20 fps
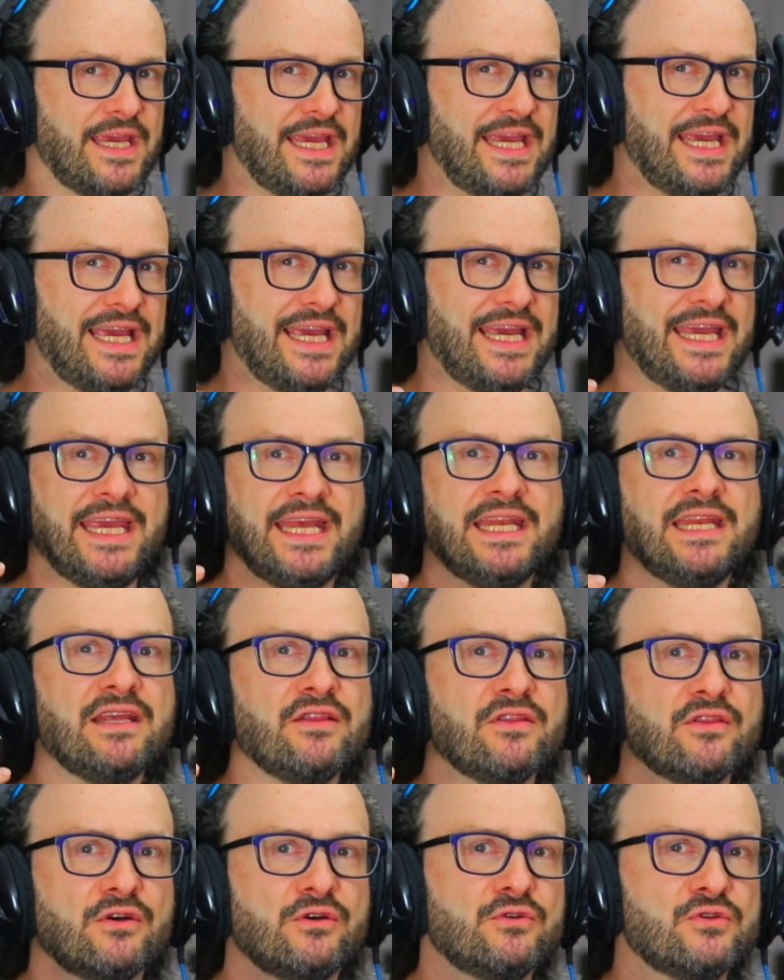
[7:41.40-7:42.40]
hitting
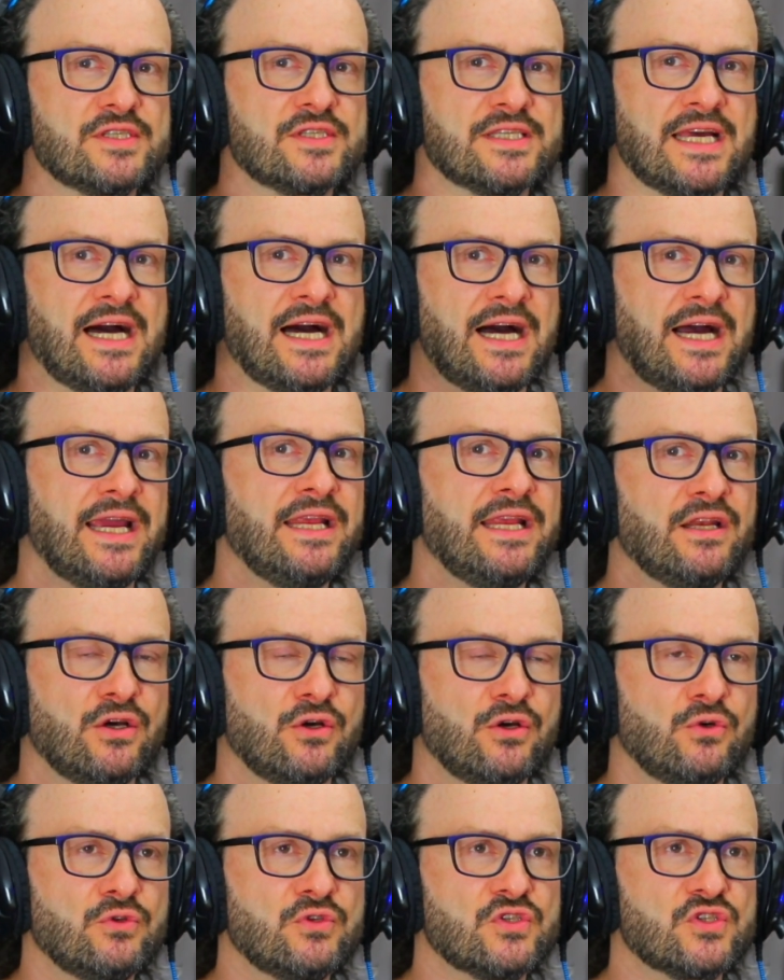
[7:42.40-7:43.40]
those high
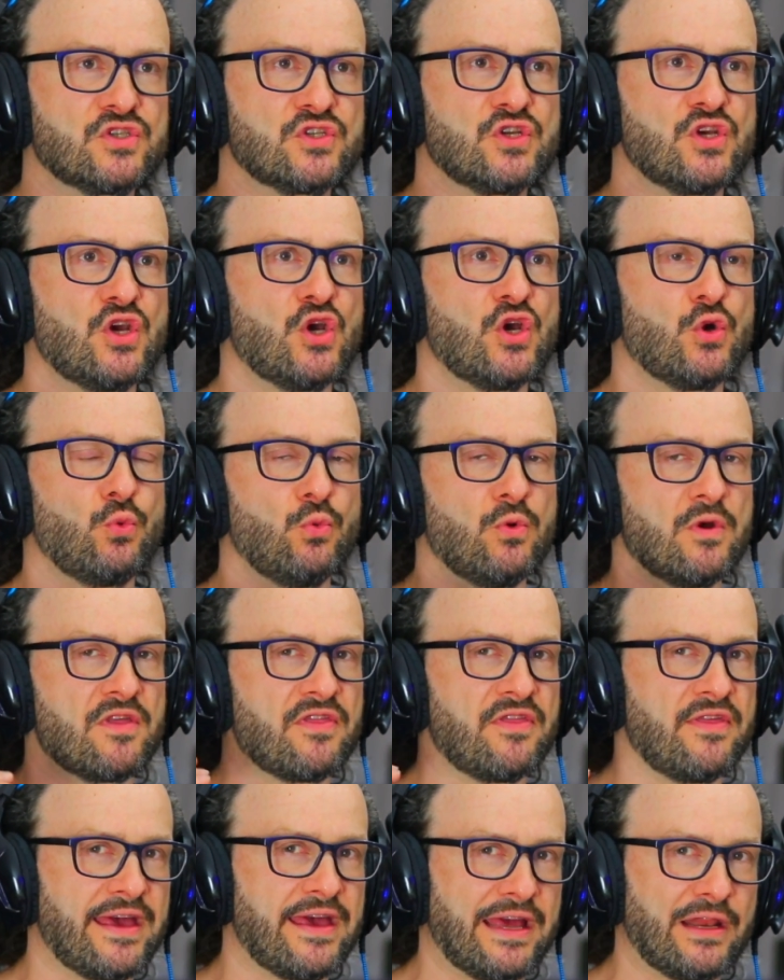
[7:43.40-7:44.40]
notes with
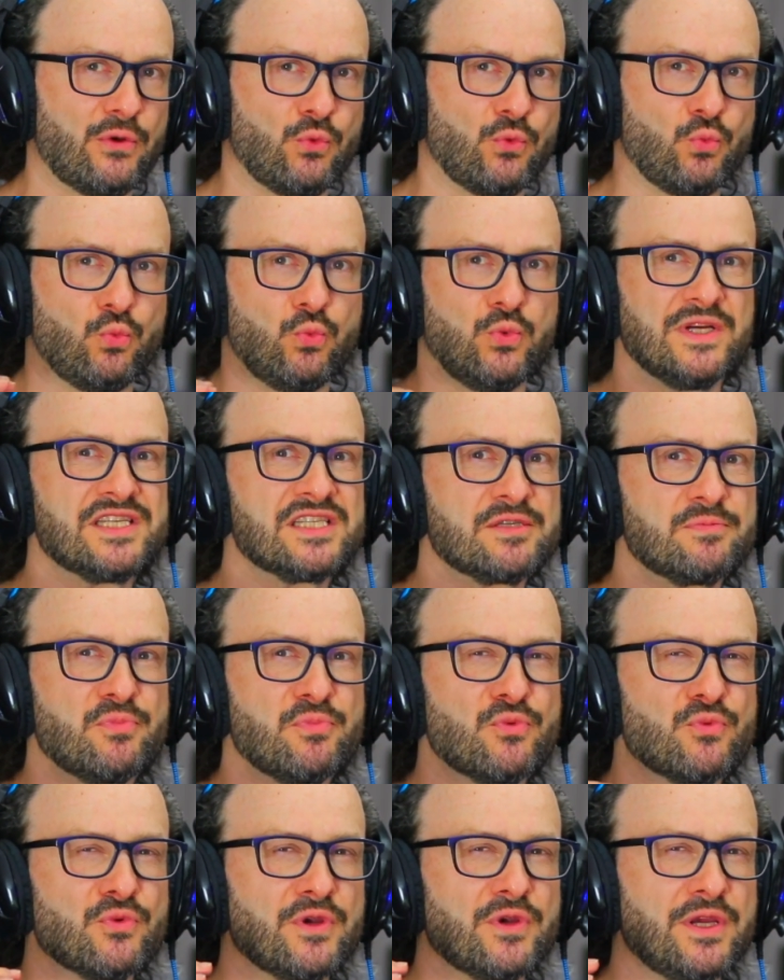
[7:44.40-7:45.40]
that
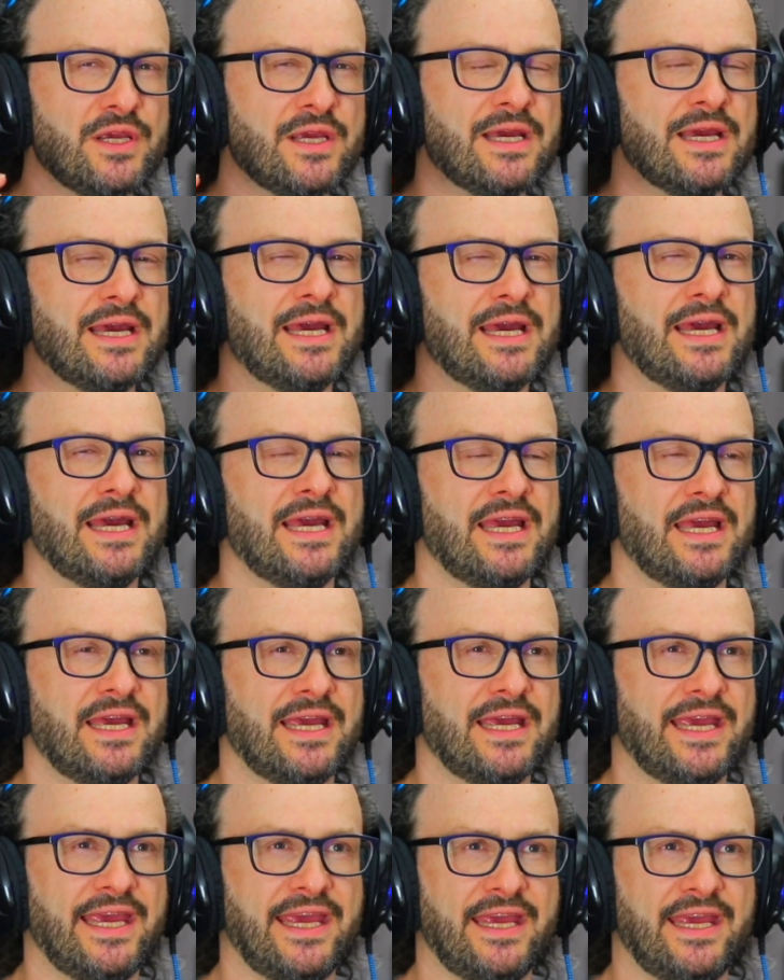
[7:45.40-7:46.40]
whispery
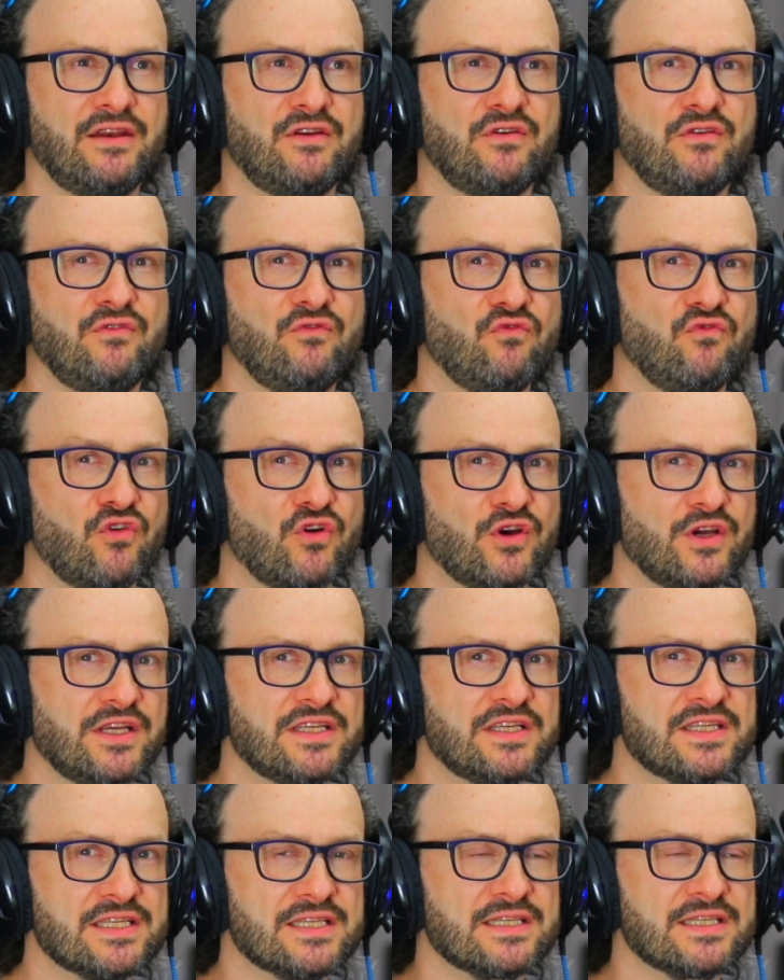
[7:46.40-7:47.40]
head
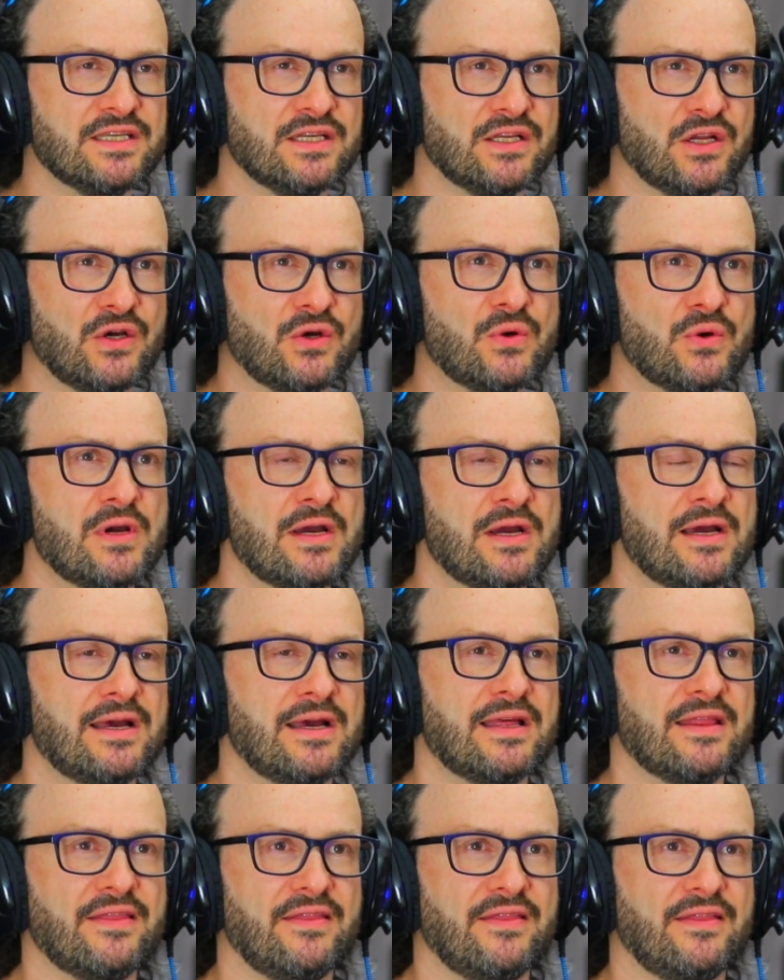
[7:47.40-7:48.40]
voice, you know,
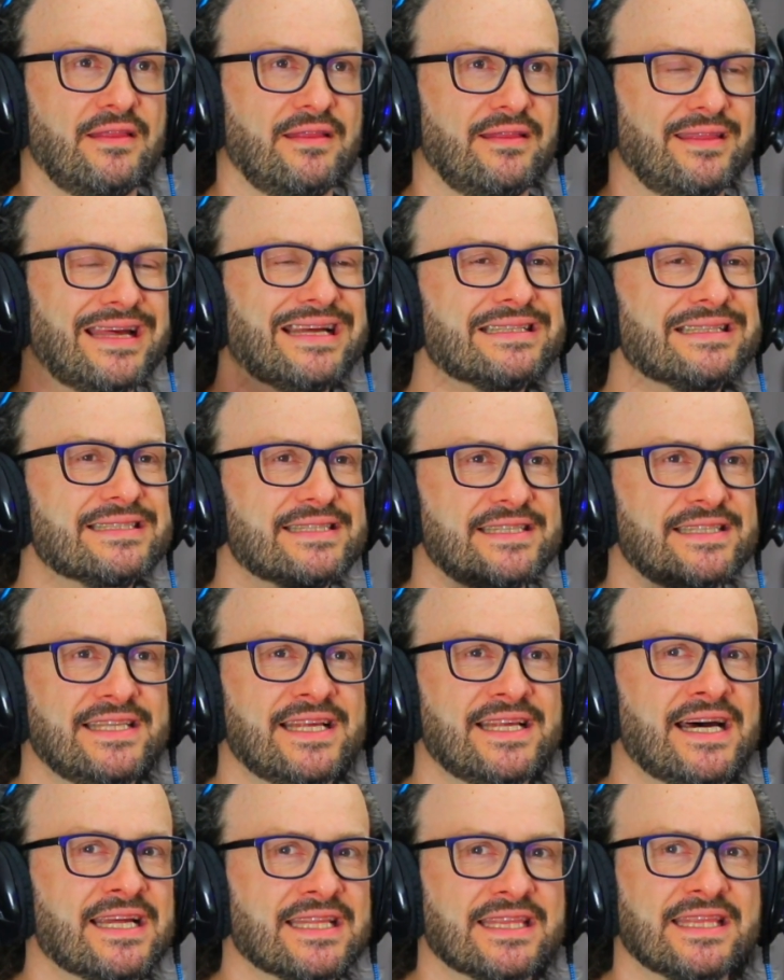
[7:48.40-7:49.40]
that's
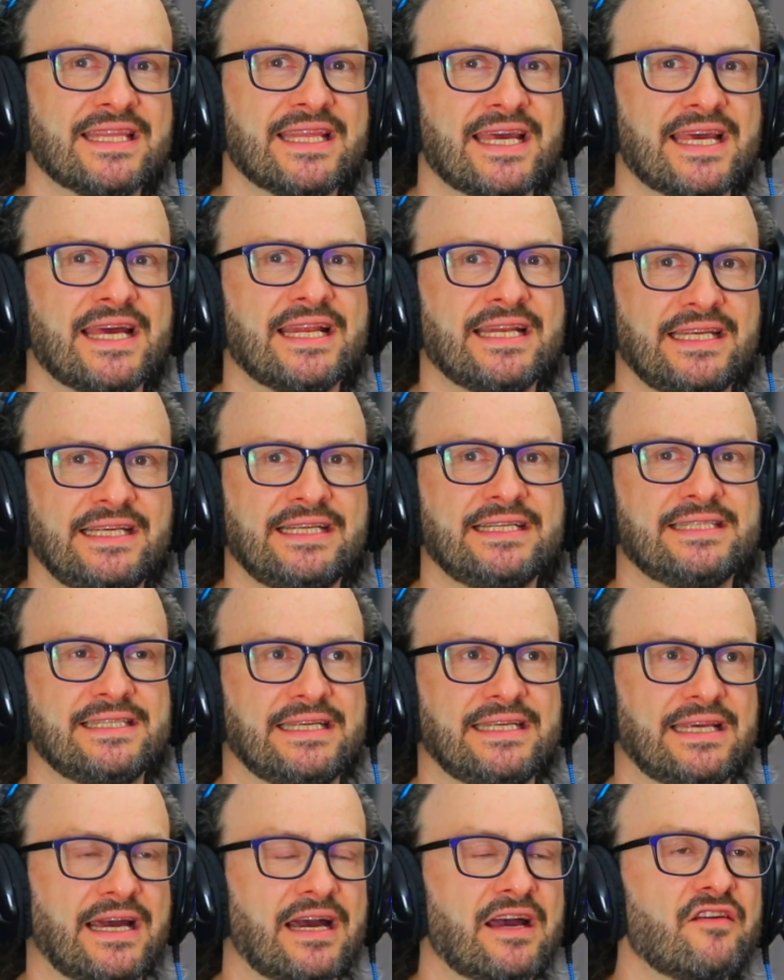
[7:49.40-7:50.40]
not that
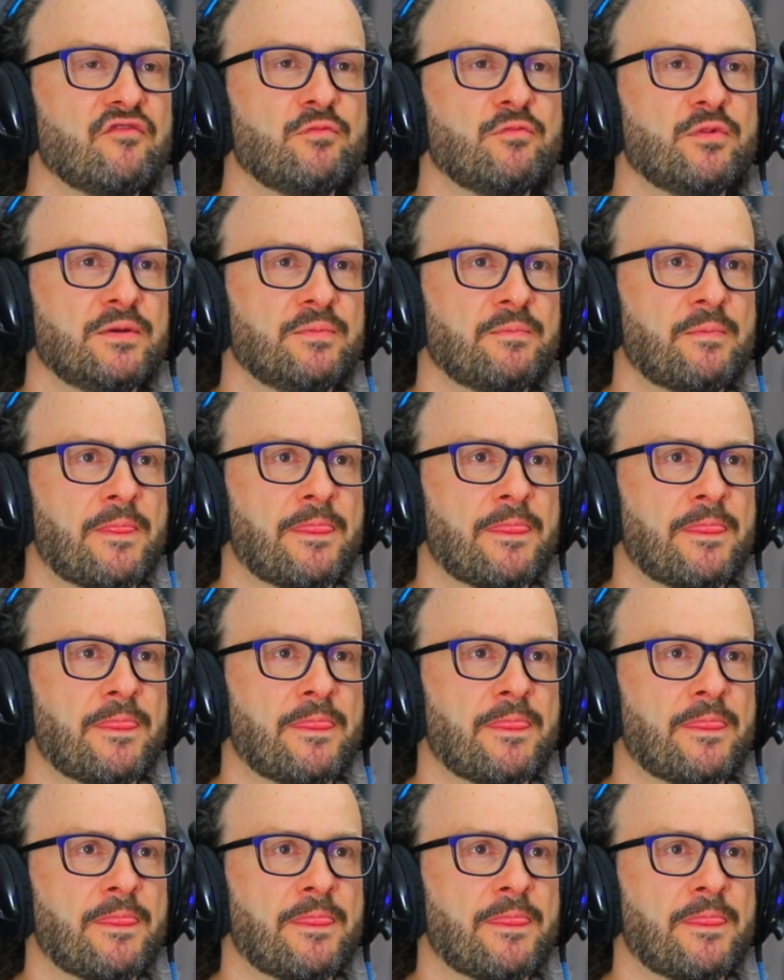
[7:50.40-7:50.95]
easy. I've been